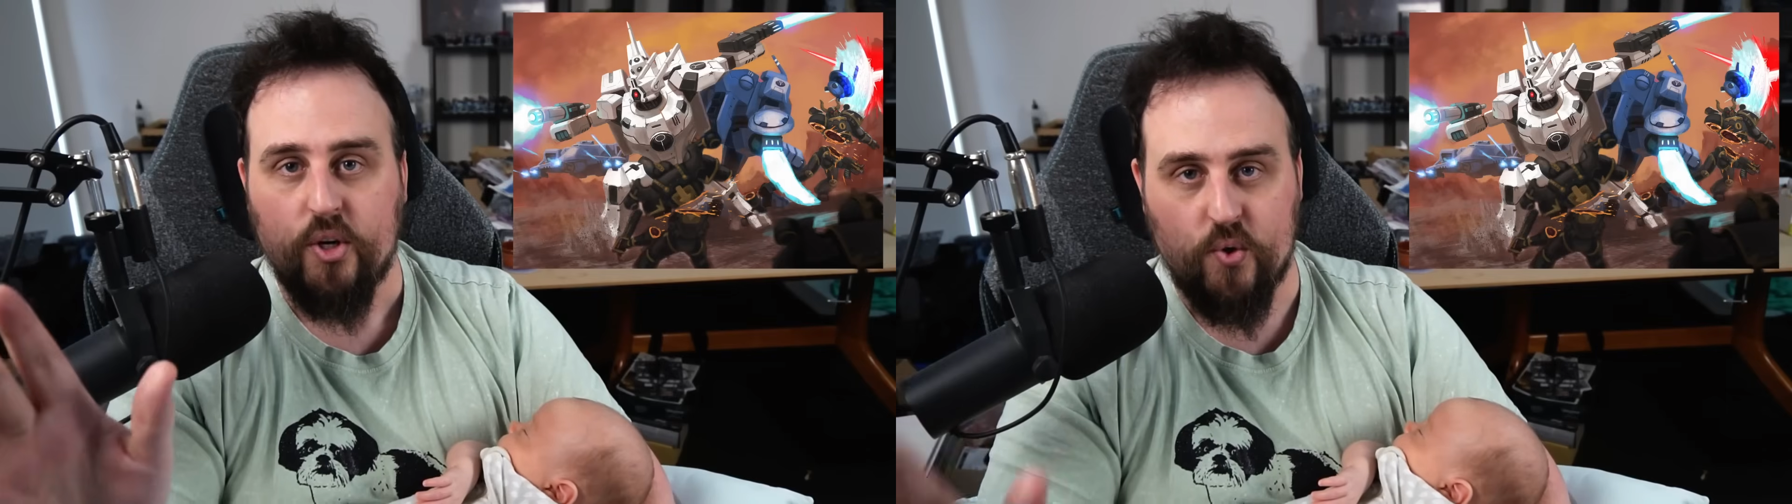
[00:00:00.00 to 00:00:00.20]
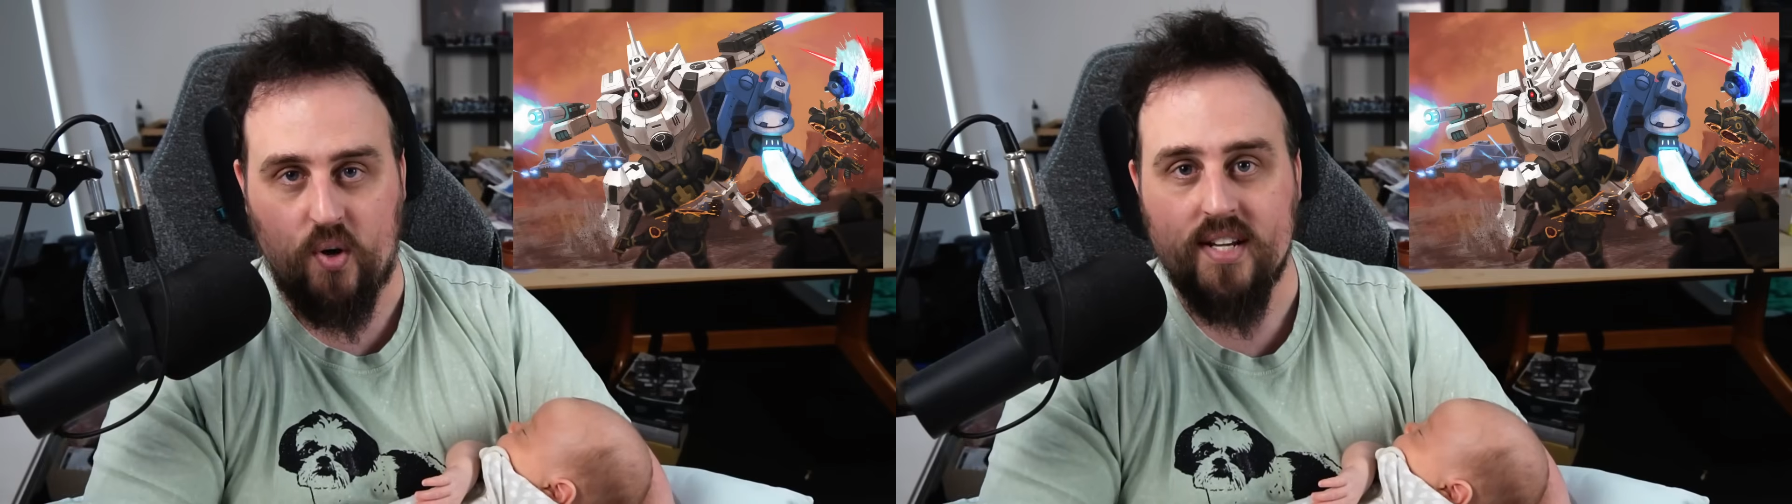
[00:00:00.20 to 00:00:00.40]

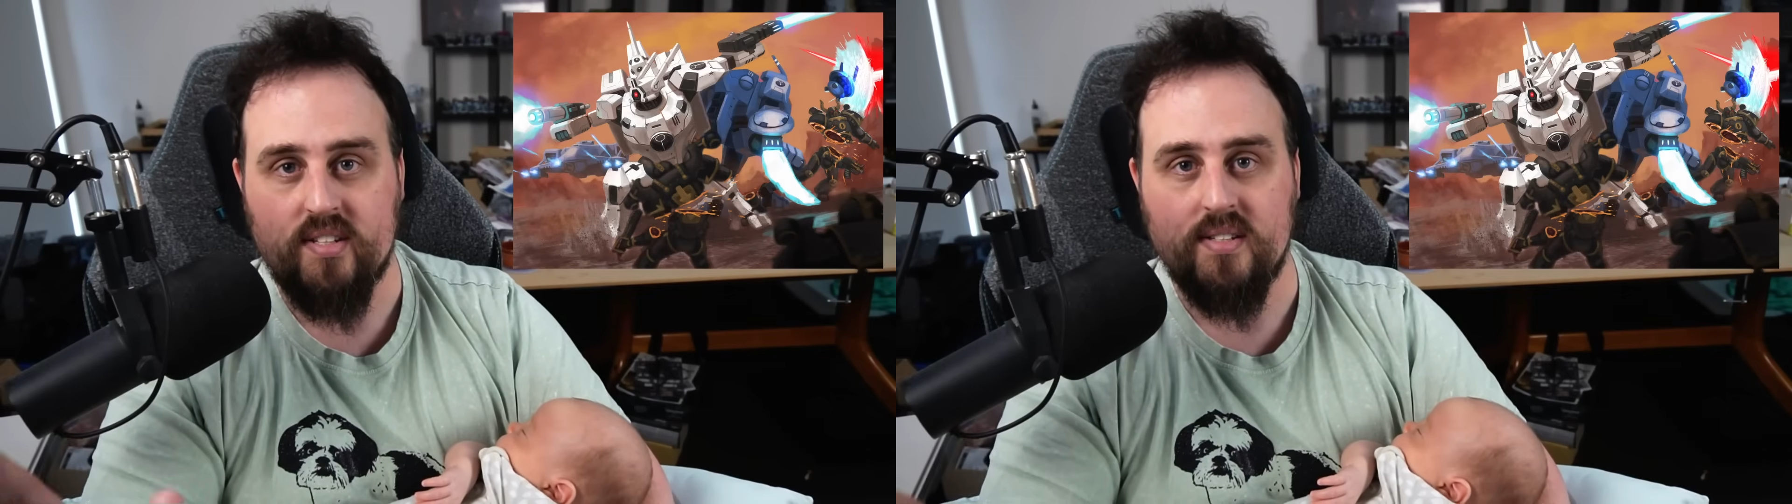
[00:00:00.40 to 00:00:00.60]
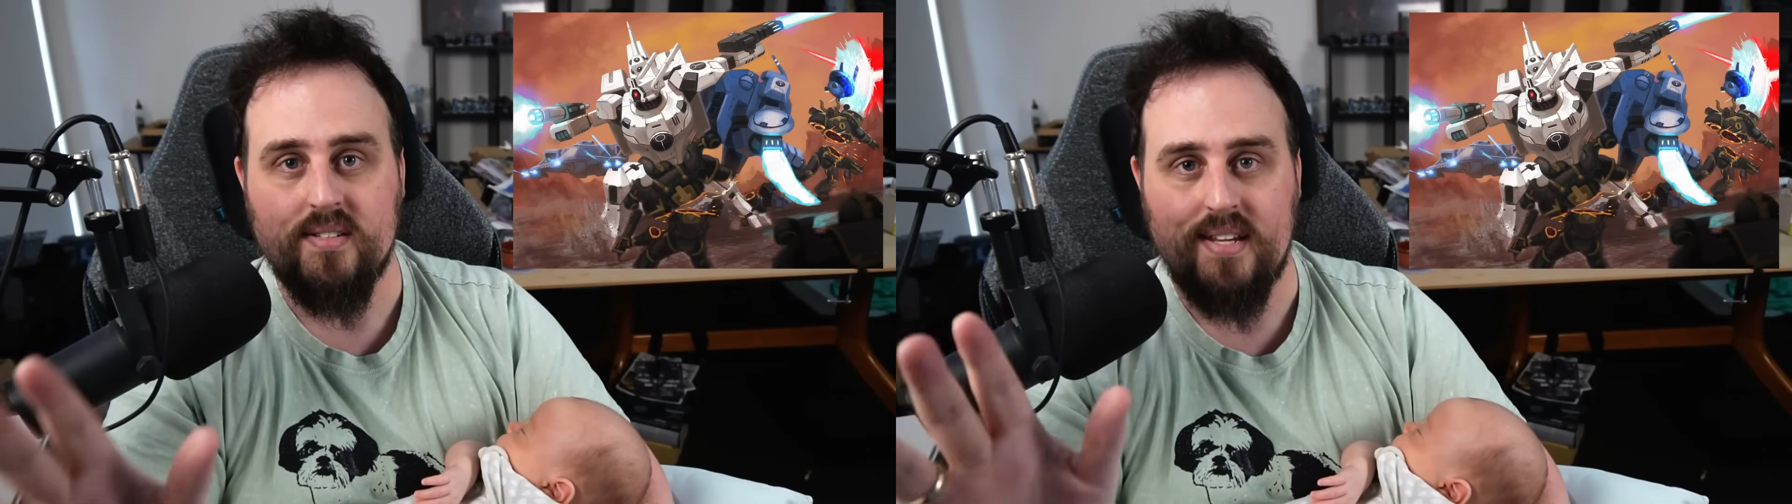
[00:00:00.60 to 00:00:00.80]

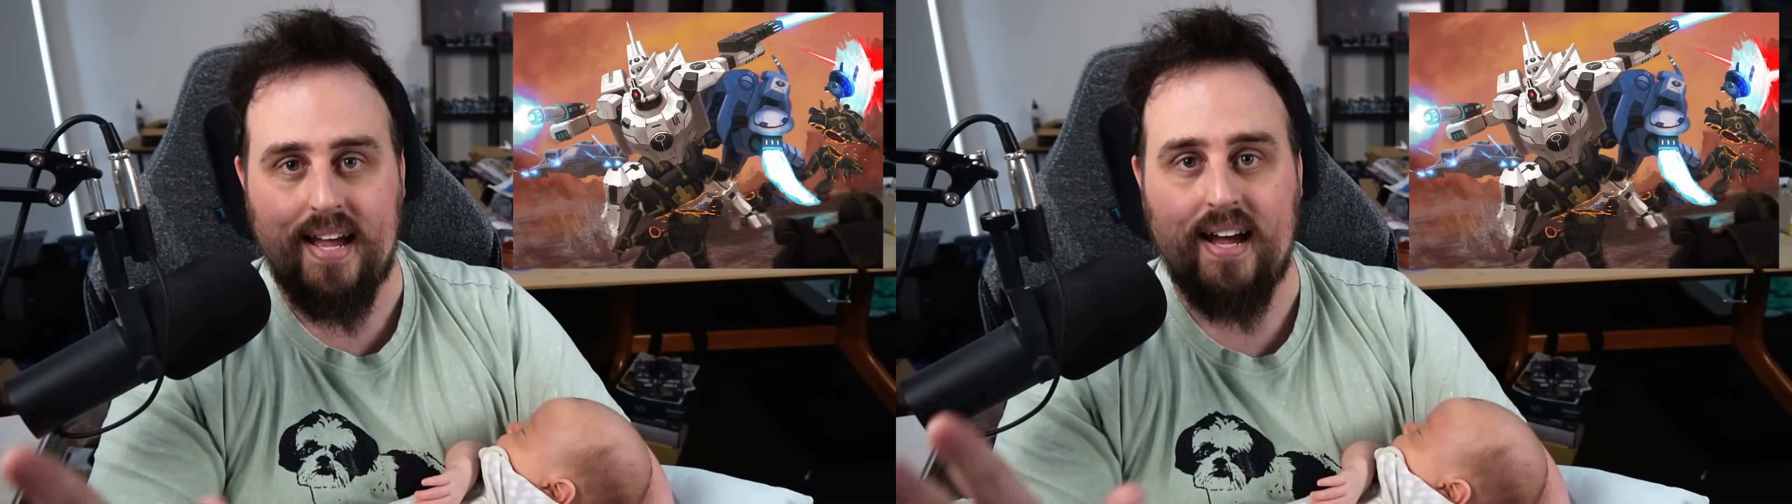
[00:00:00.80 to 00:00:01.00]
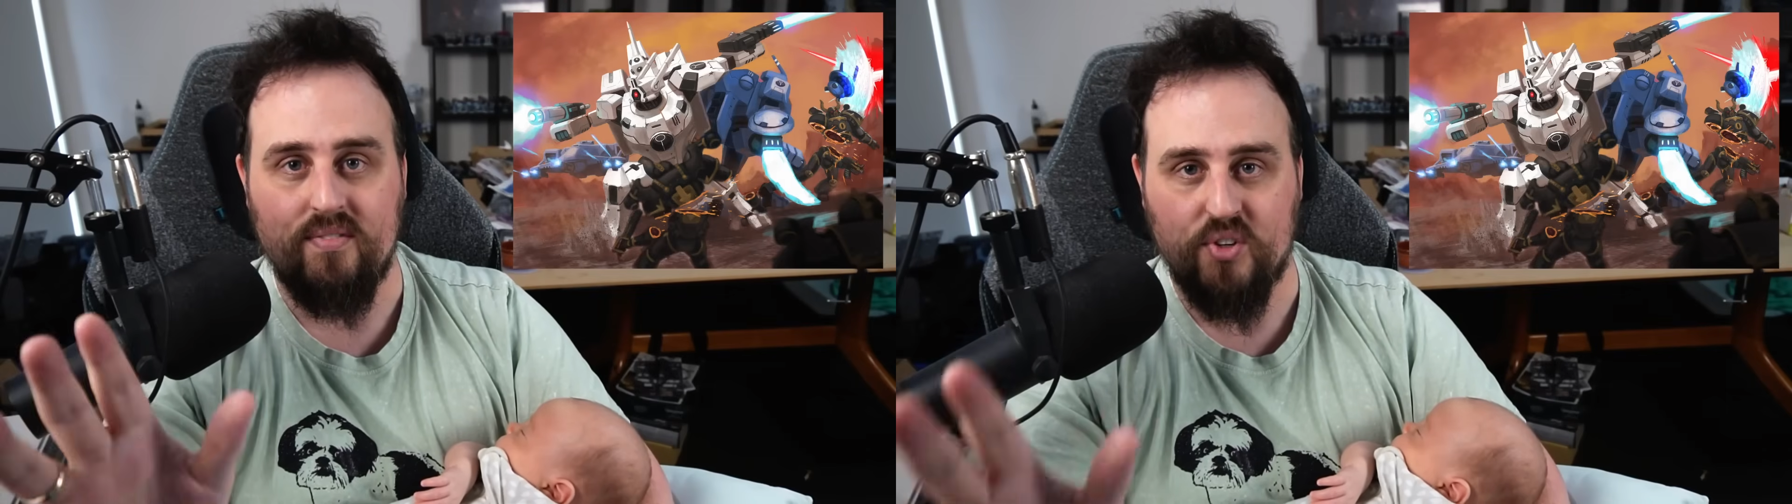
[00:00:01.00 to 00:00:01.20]
Crisis
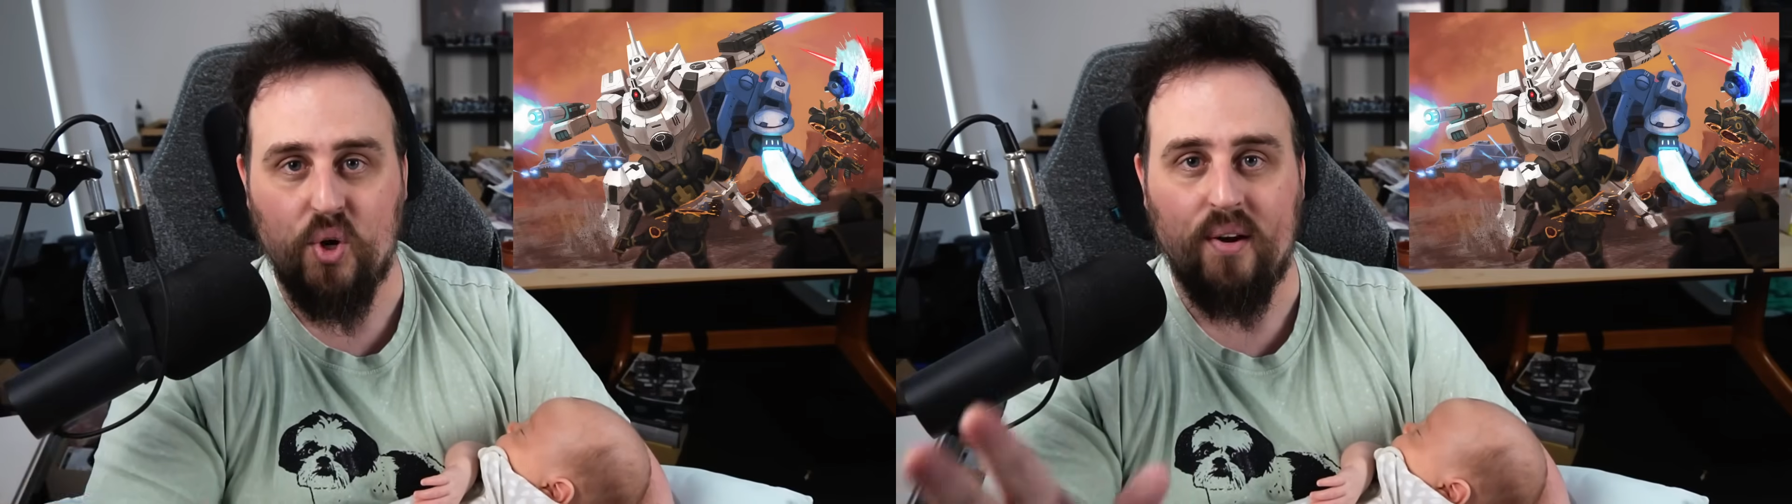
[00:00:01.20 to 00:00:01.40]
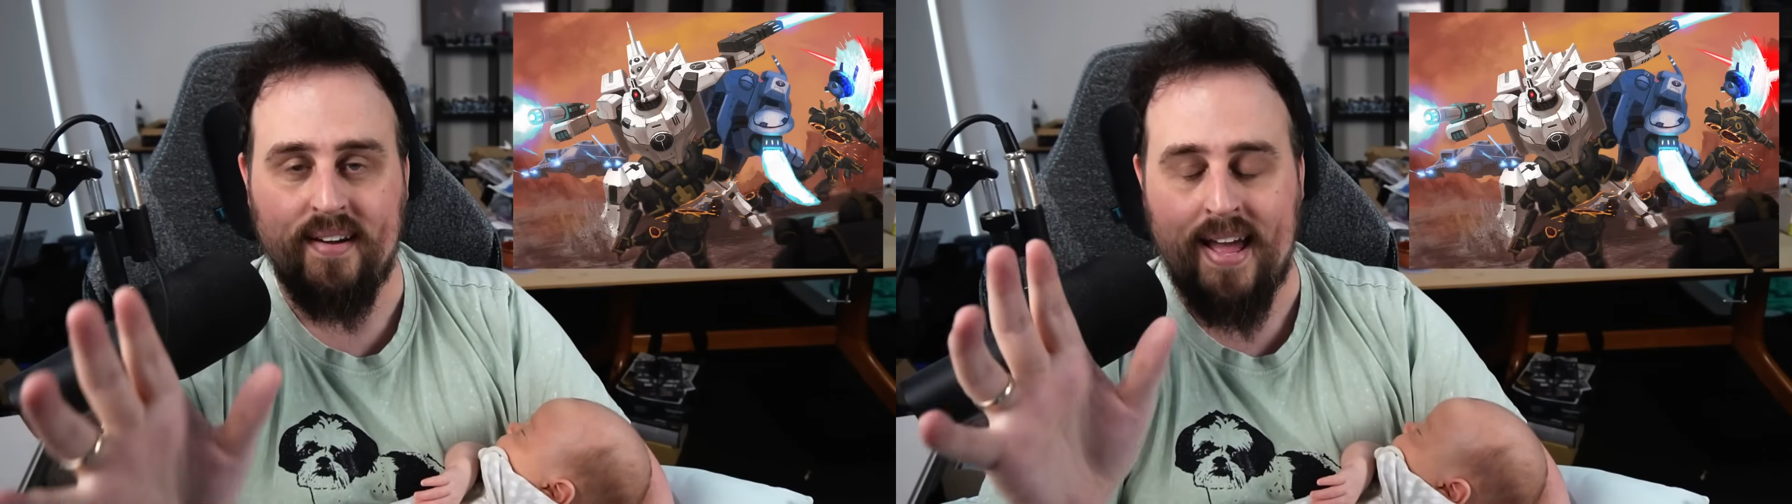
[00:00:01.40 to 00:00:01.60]
have
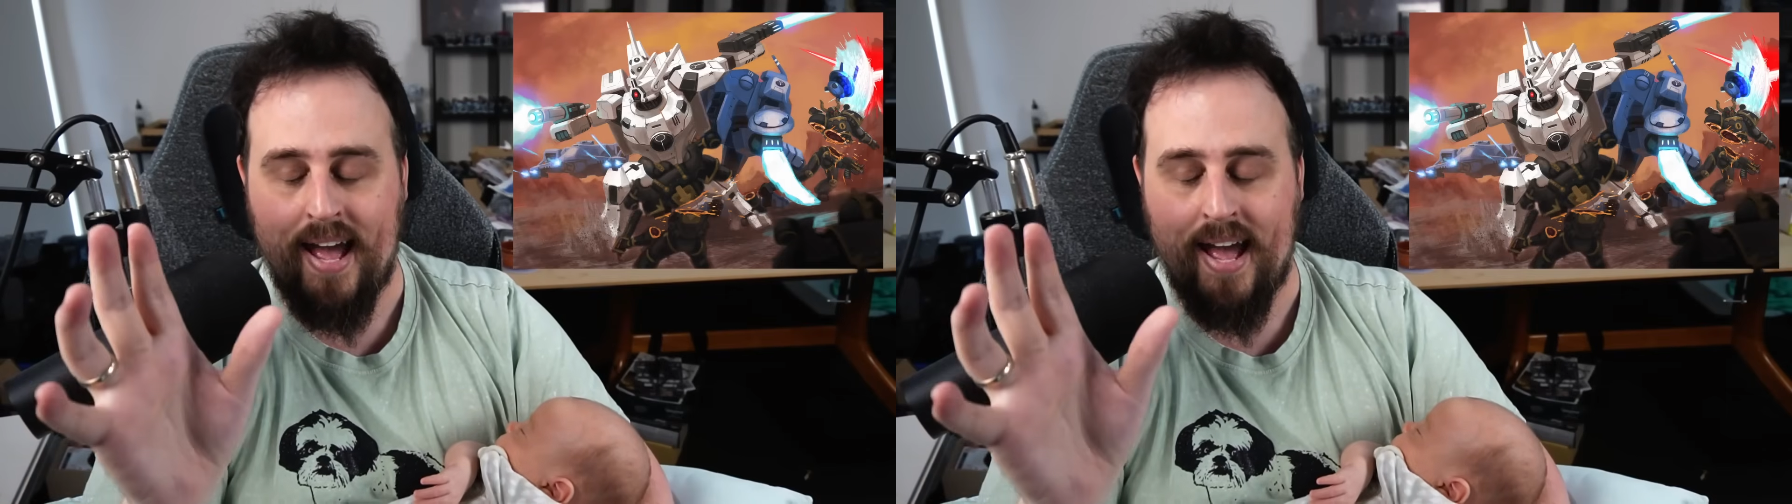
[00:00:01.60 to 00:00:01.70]
gotten